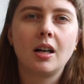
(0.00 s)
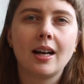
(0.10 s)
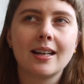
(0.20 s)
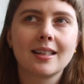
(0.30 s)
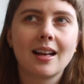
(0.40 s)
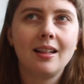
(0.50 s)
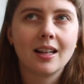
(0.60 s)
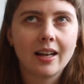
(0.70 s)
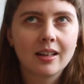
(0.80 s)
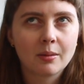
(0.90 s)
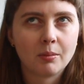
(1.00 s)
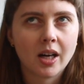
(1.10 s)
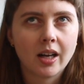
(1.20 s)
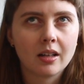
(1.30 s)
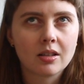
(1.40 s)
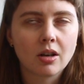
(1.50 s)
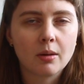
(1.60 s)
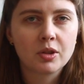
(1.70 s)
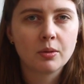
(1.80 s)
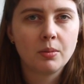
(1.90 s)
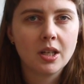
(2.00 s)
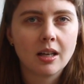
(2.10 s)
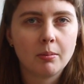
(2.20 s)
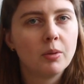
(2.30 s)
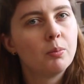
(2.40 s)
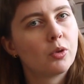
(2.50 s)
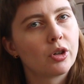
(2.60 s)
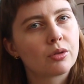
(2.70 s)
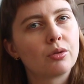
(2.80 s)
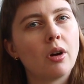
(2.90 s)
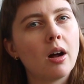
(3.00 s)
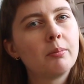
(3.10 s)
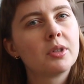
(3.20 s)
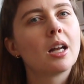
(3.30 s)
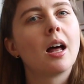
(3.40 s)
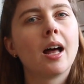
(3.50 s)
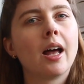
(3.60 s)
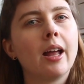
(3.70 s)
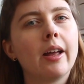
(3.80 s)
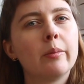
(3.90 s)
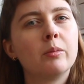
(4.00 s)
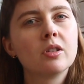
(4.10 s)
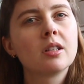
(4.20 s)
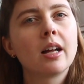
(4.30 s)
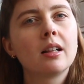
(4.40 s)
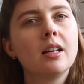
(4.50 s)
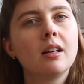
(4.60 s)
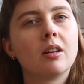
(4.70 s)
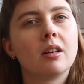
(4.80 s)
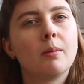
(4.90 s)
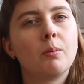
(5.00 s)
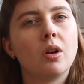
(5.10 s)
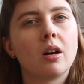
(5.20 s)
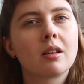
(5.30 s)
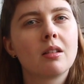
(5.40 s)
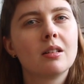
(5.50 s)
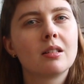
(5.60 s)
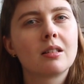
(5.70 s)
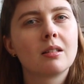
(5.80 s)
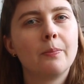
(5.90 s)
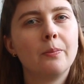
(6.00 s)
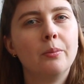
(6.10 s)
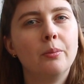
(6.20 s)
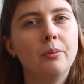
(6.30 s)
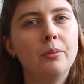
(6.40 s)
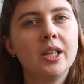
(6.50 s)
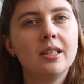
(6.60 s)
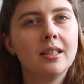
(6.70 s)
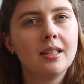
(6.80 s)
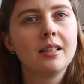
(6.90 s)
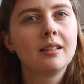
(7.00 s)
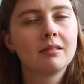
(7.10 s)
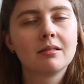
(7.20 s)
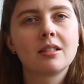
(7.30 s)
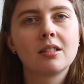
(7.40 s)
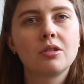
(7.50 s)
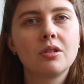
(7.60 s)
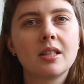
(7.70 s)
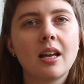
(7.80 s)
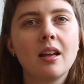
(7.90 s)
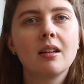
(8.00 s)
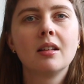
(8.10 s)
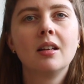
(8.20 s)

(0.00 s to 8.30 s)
as I like my tops to be a bit more cropped, I am most likely gonna block this mid-knitting, so to say,